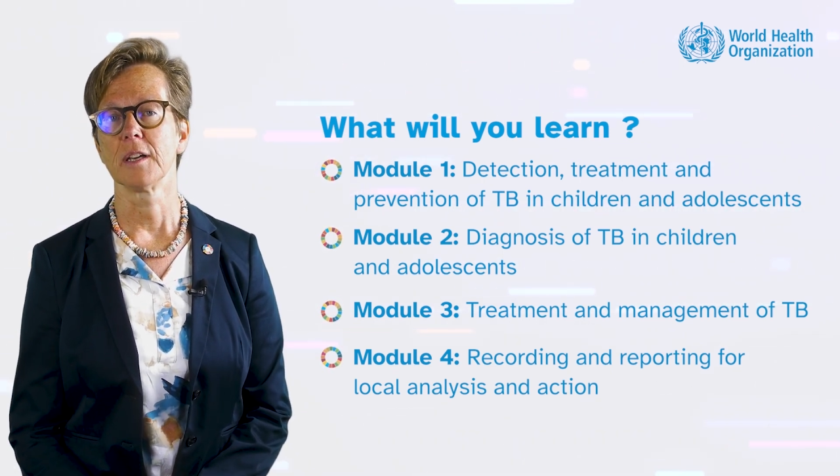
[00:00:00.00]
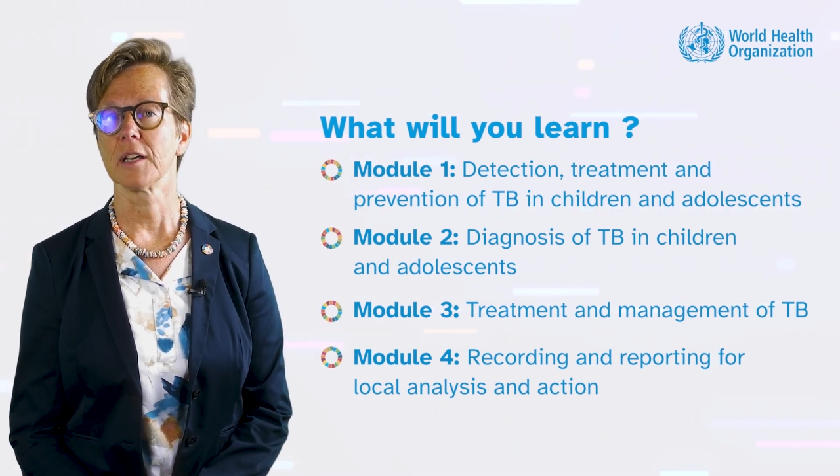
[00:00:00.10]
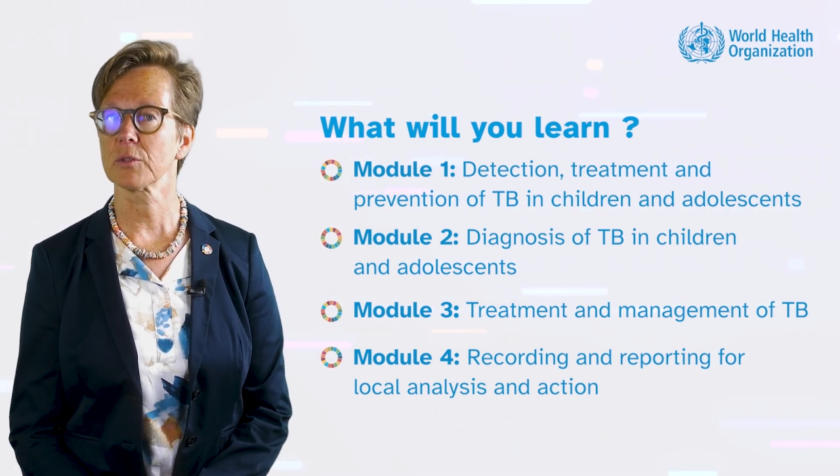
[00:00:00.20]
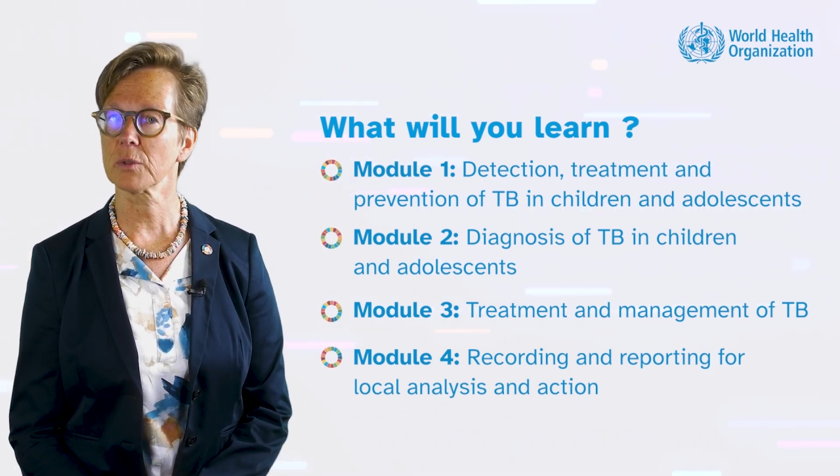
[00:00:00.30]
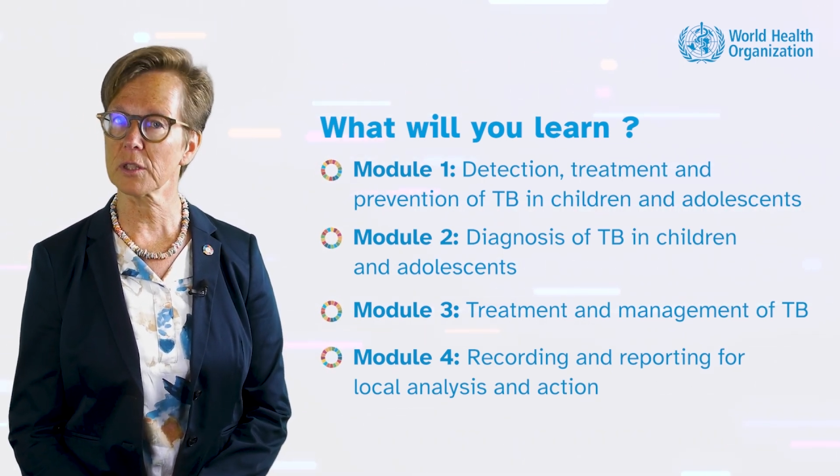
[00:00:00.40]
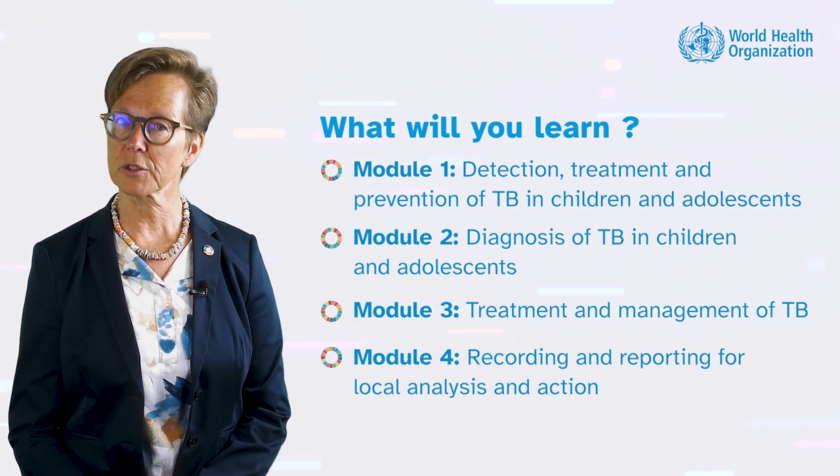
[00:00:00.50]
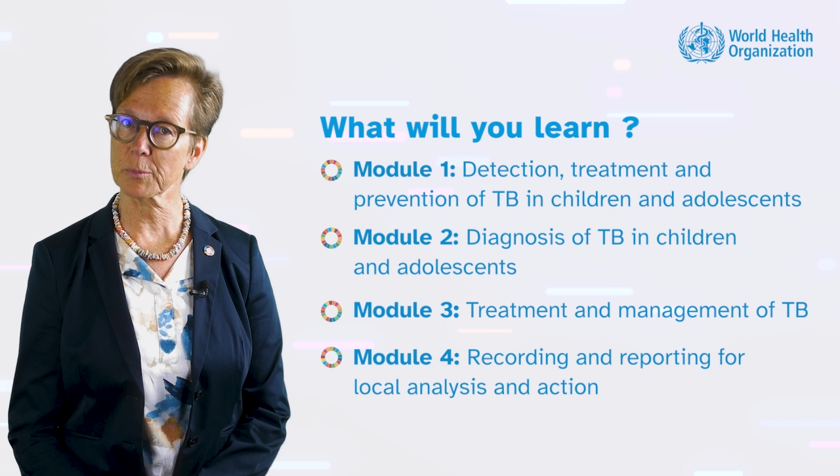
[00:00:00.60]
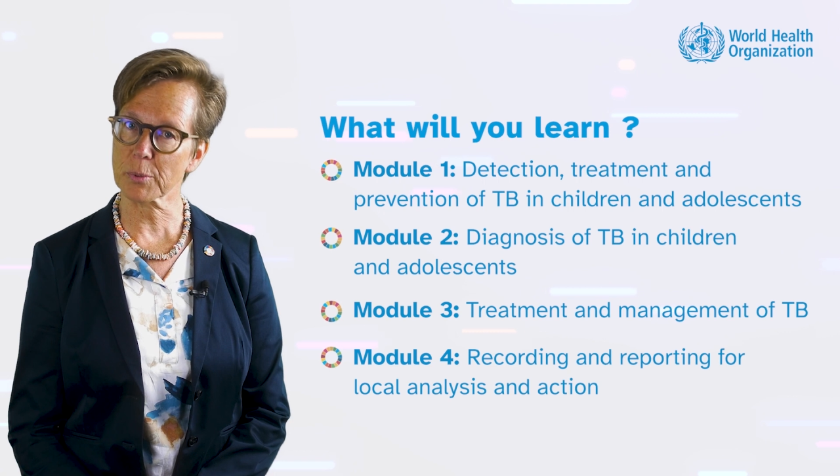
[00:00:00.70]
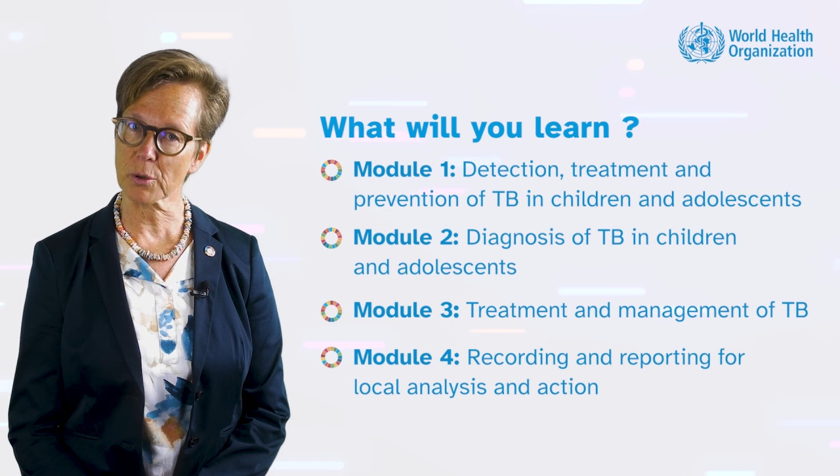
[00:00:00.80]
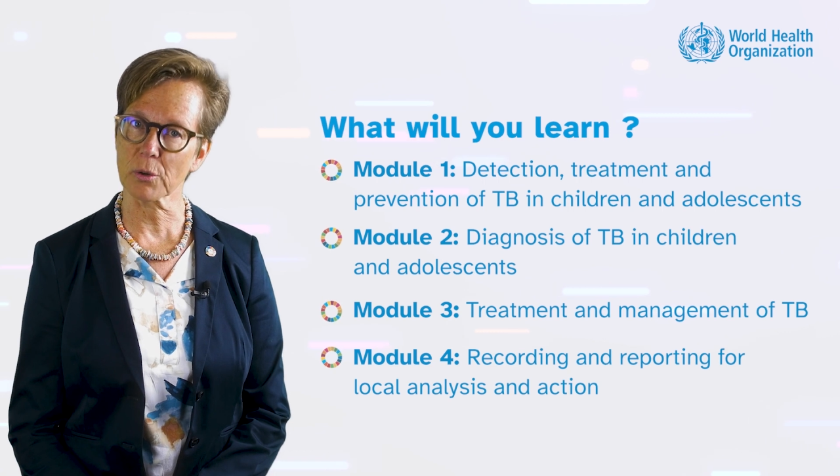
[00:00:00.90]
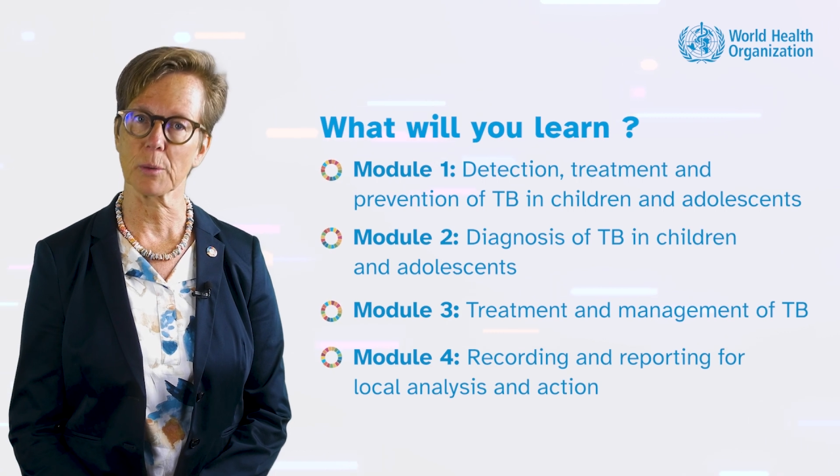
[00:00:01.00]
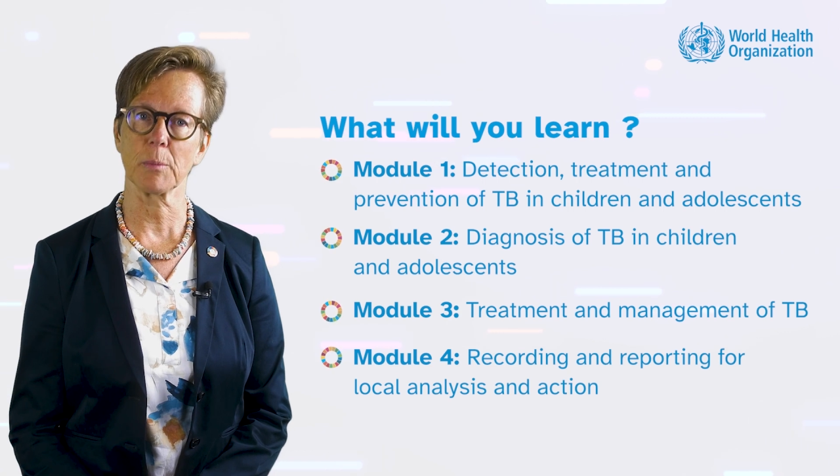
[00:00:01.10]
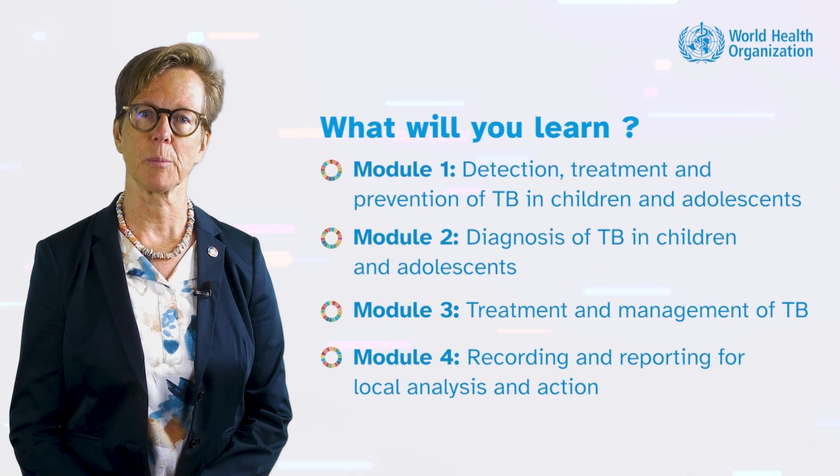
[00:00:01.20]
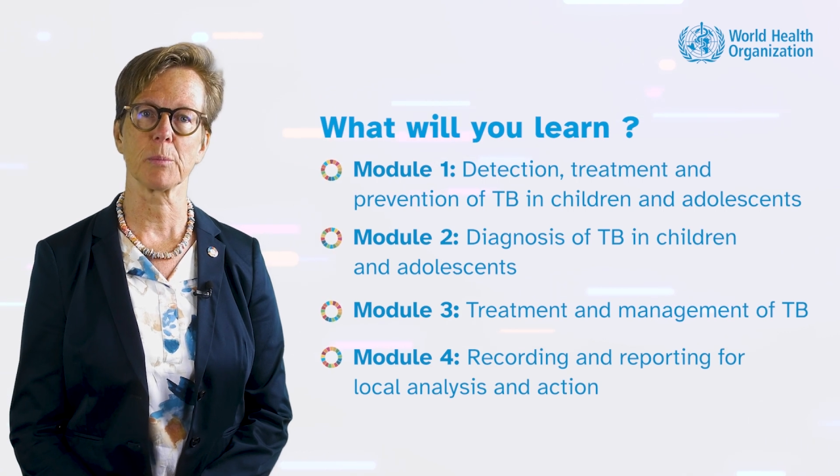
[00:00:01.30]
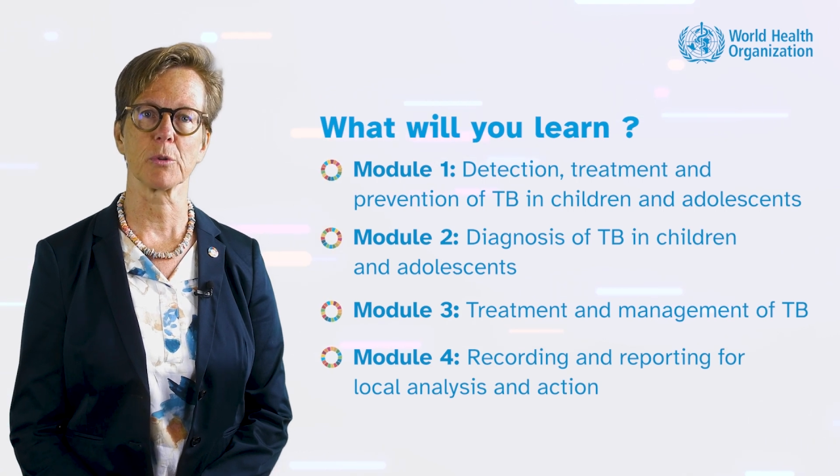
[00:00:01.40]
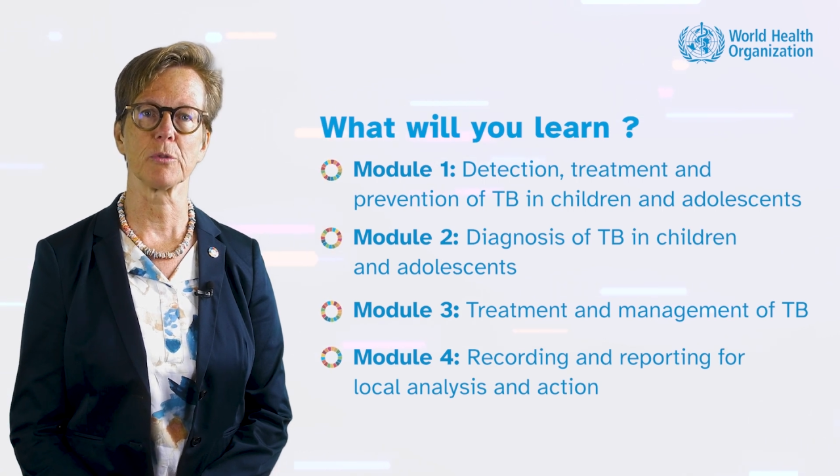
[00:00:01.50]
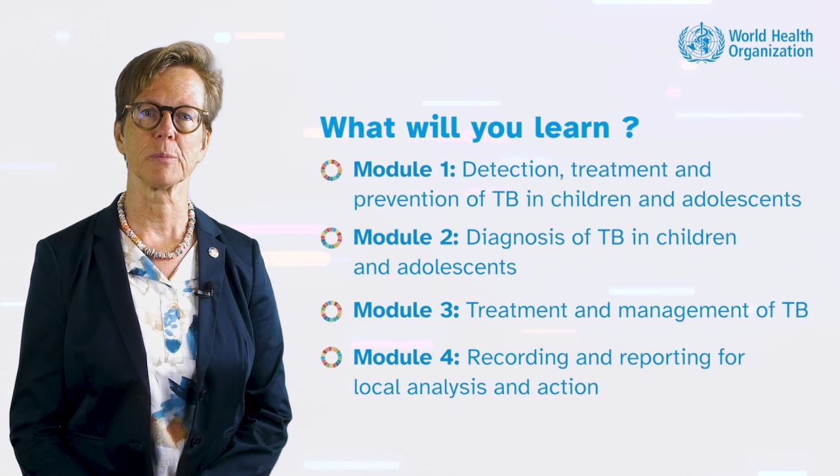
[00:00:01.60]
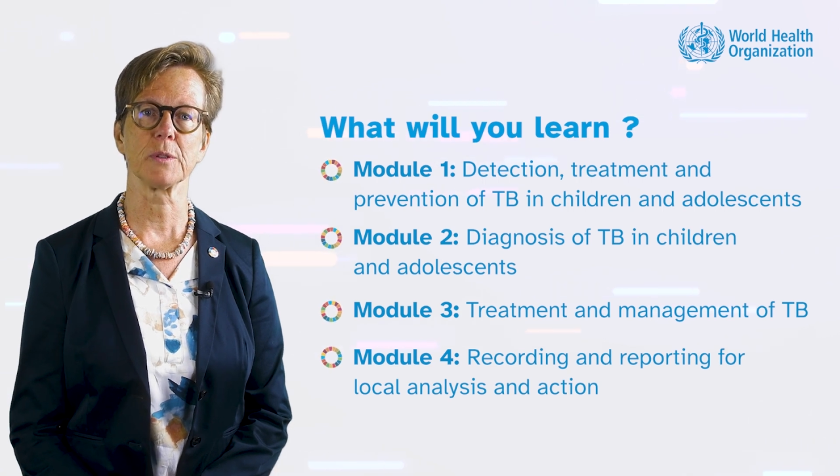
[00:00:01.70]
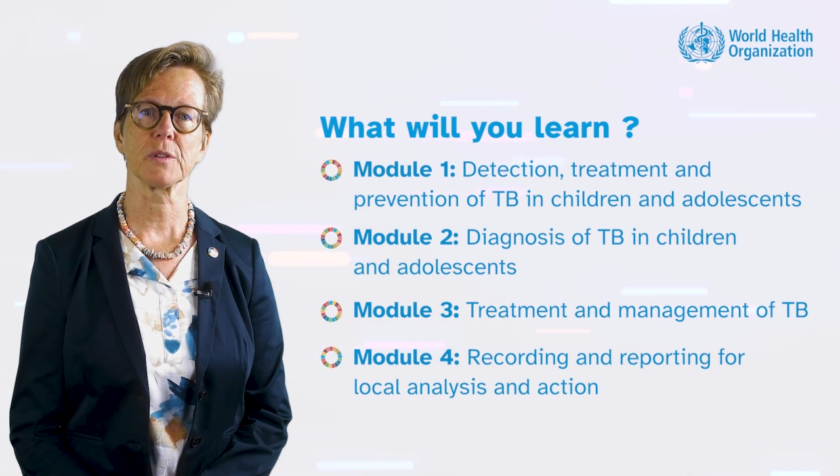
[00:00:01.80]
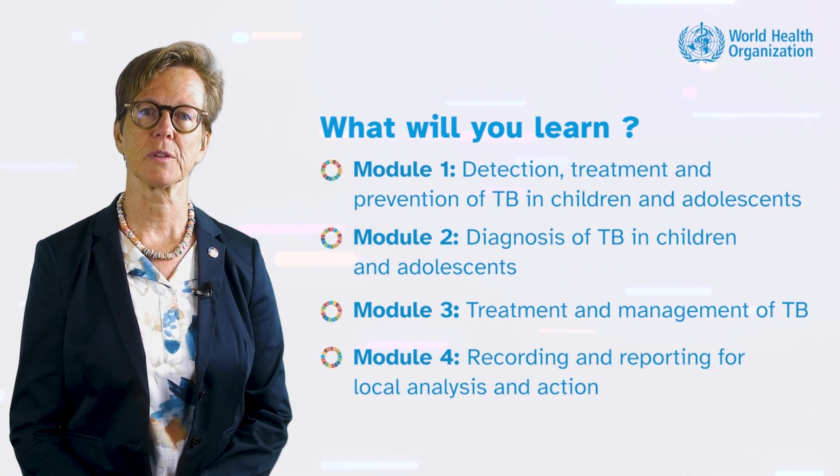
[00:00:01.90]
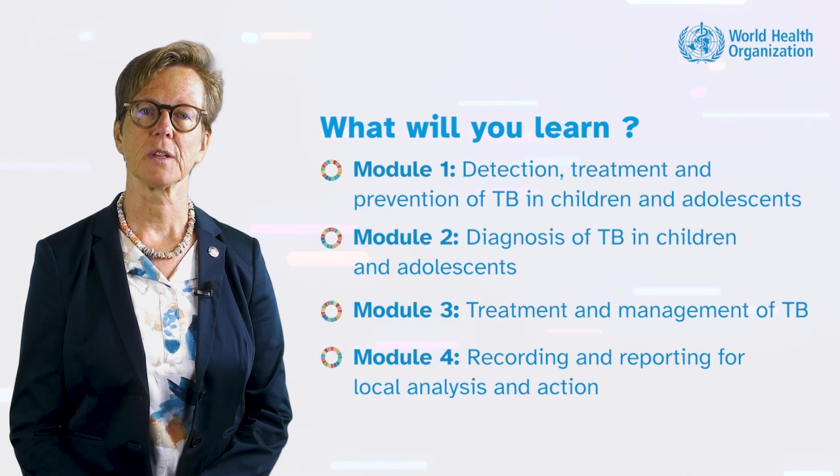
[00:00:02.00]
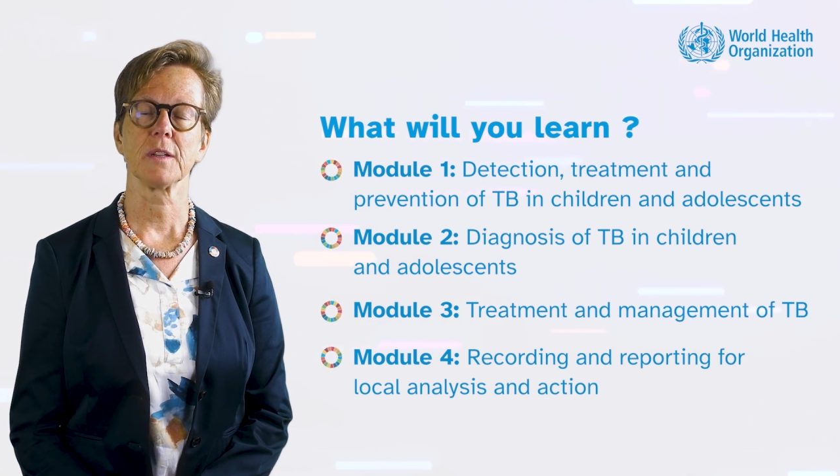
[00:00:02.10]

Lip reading: as well as program improvement